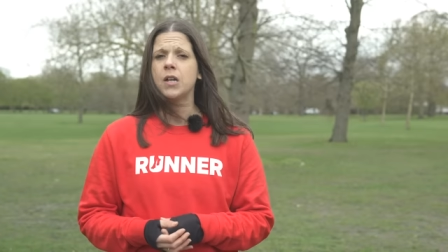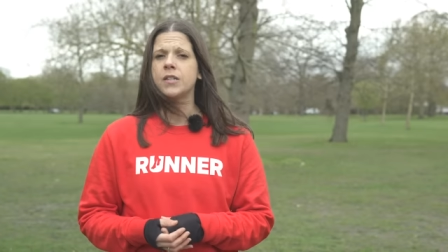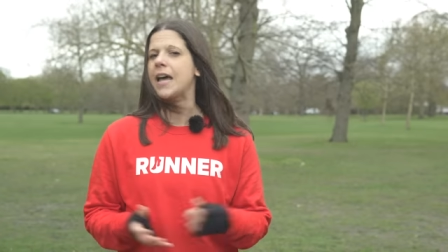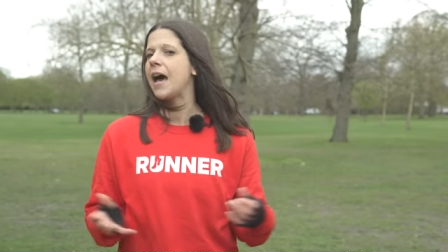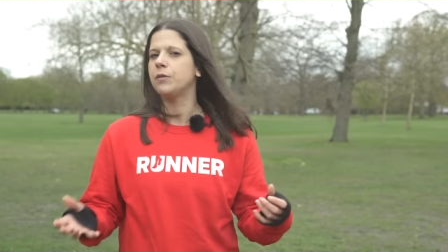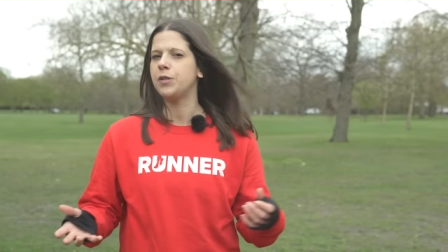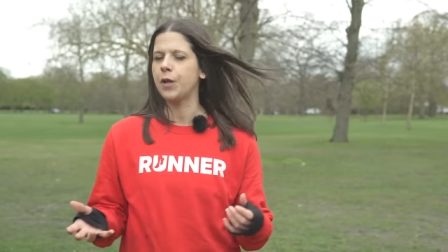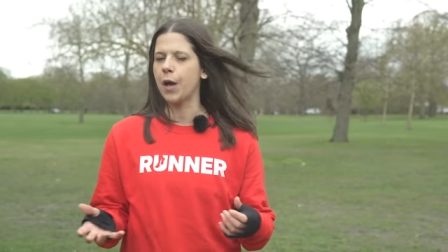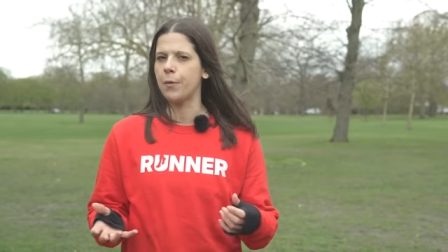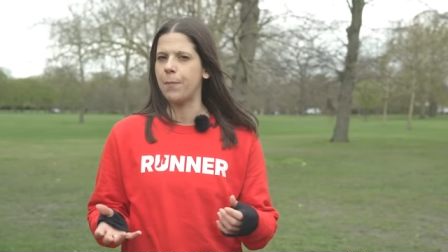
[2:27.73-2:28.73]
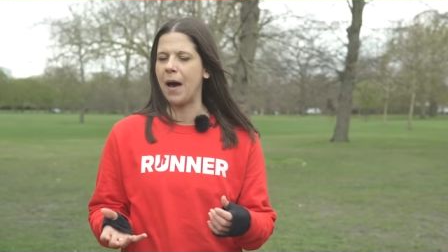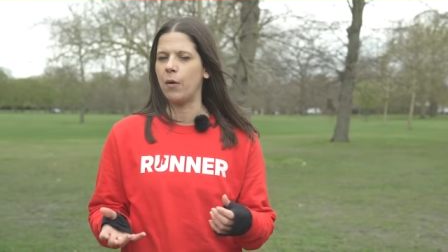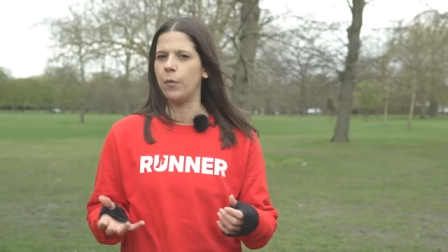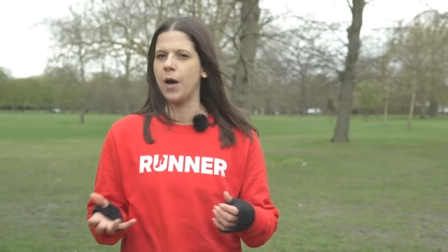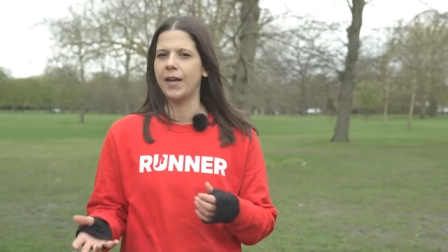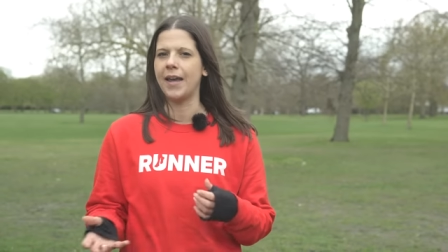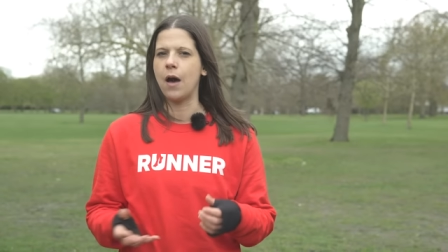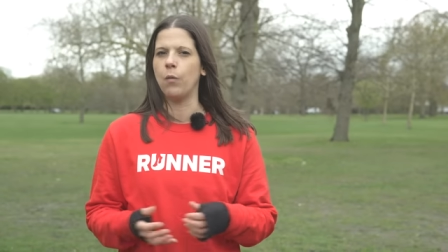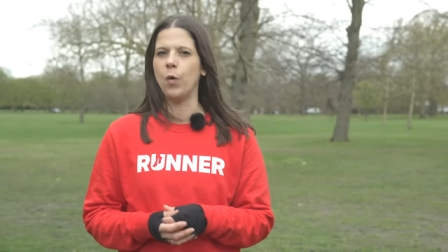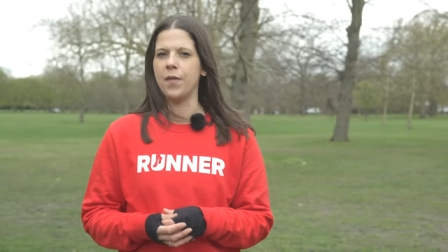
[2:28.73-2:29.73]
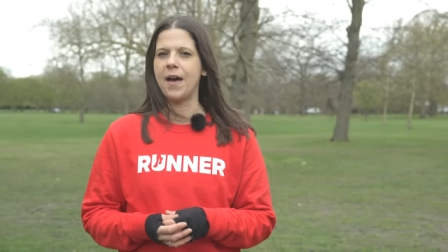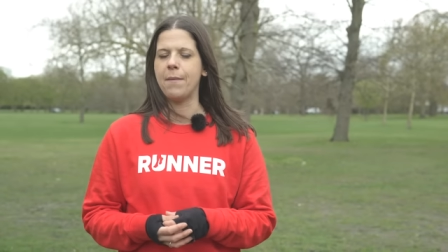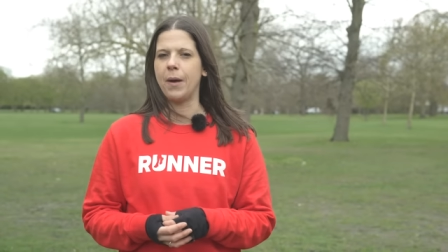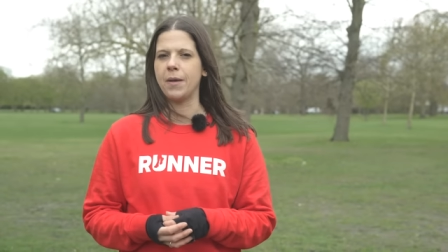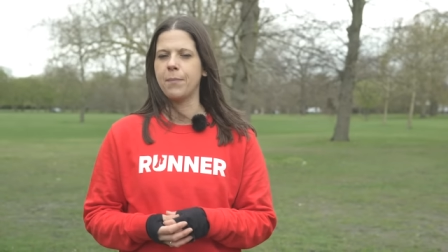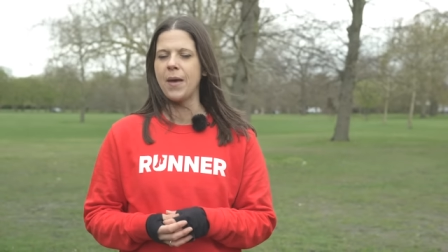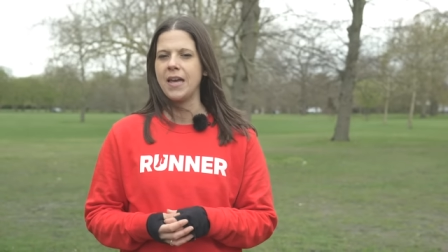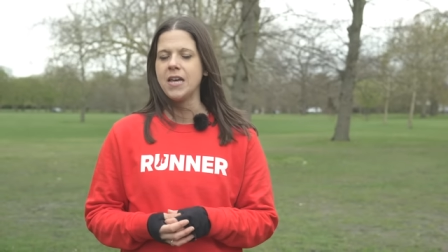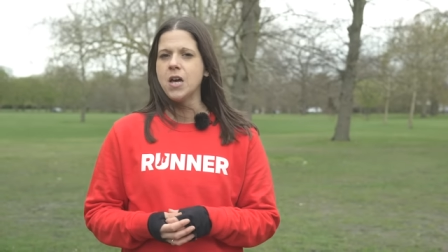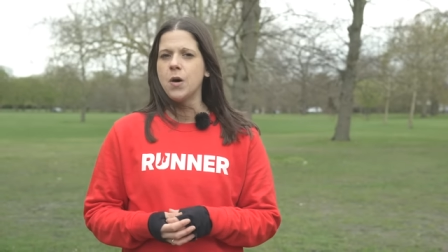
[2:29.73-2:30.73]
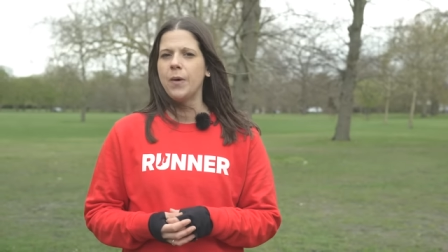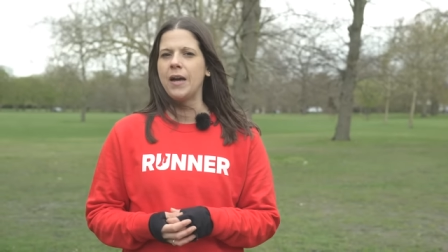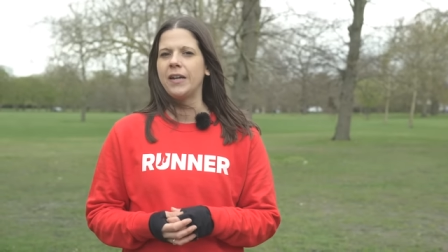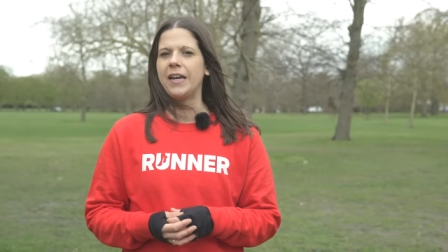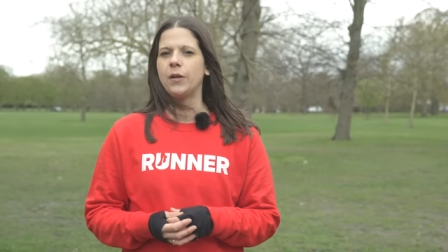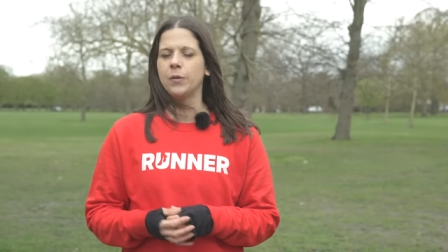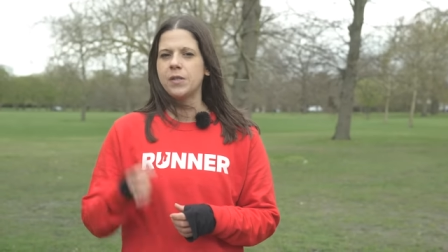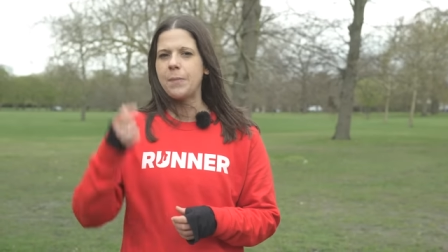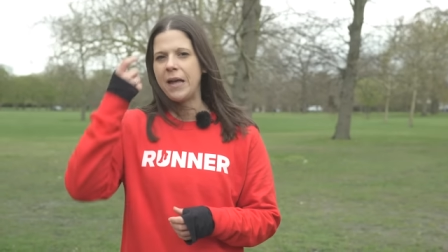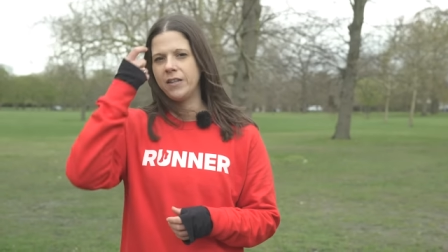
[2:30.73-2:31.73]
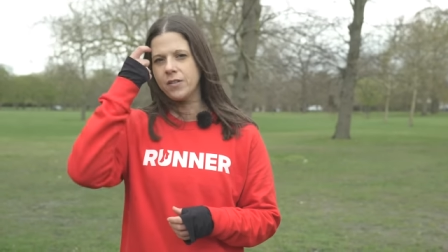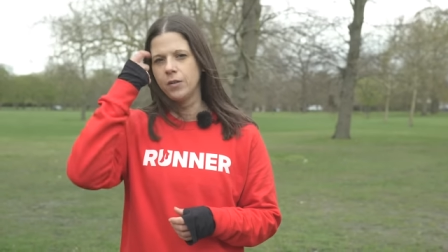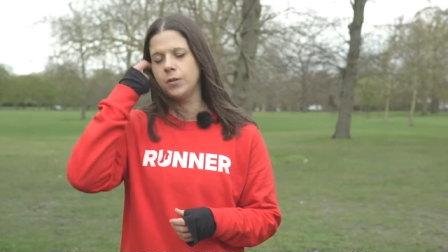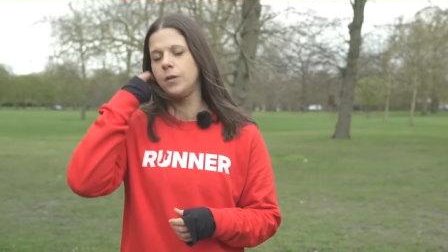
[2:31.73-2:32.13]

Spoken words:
So how do you go about working out what that might be? Well, it all depends on